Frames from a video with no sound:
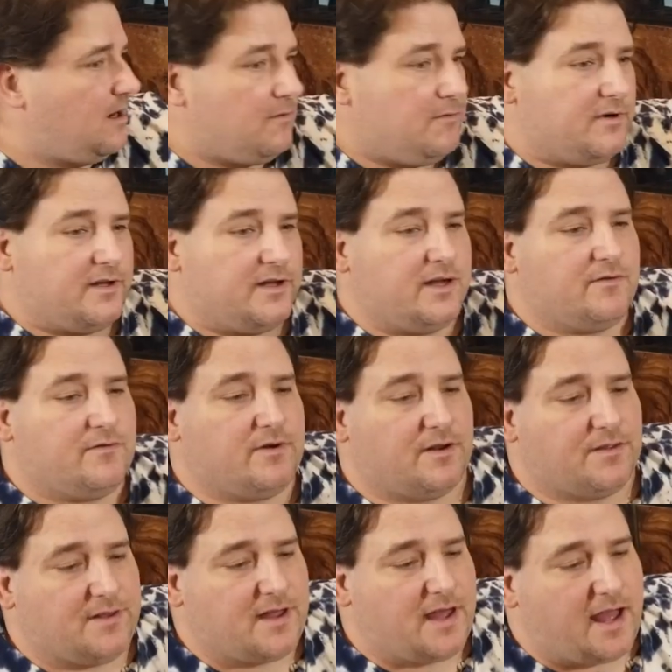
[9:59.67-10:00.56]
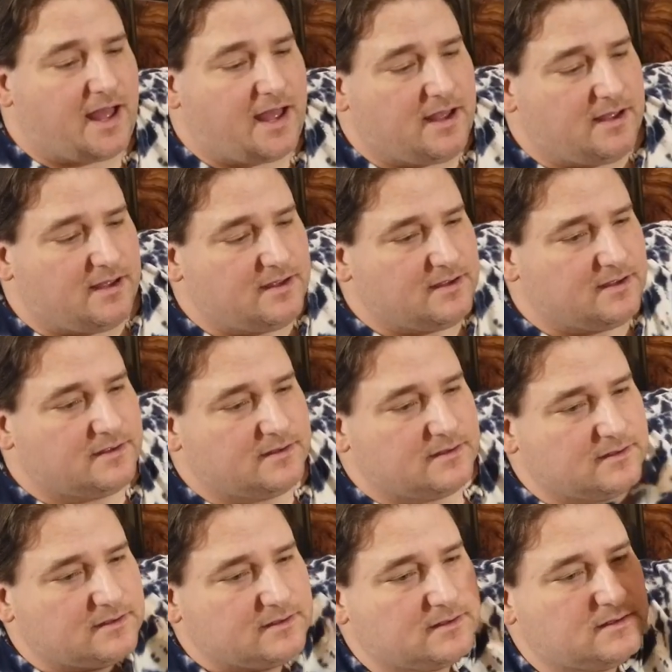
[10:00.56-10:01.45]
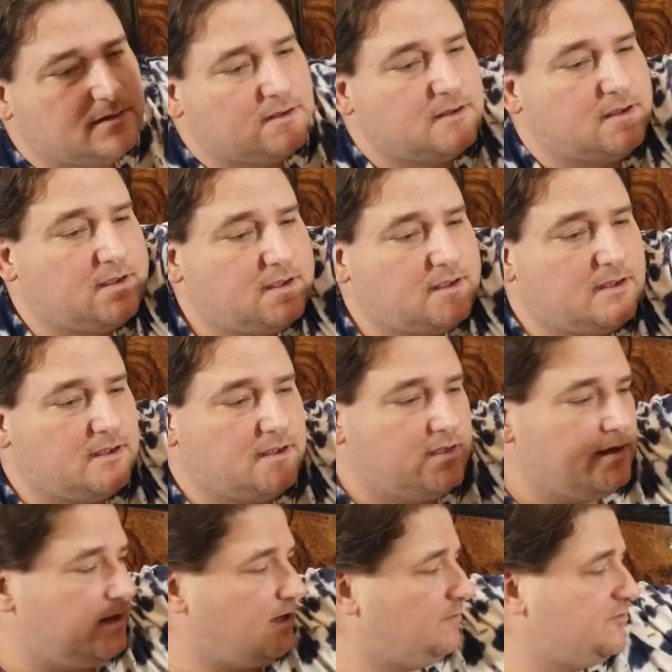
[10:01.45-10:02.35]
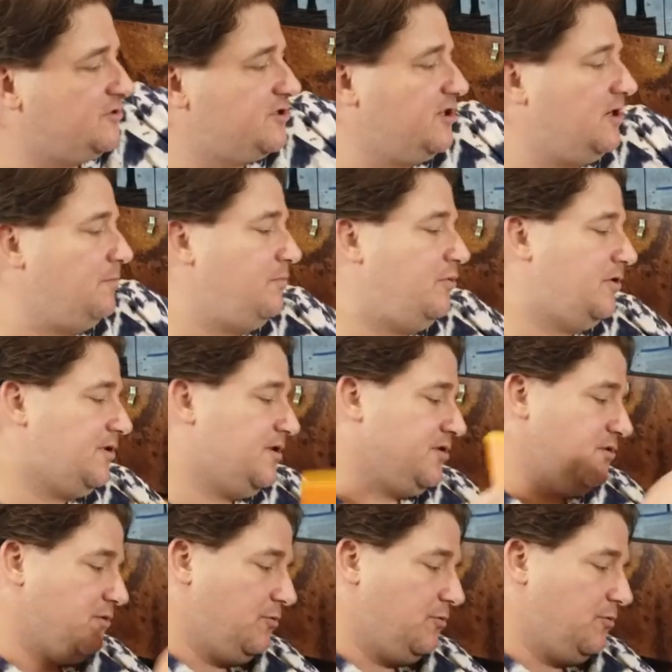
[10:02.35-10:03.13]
I'm going to get rid of that, and I'm just going to put the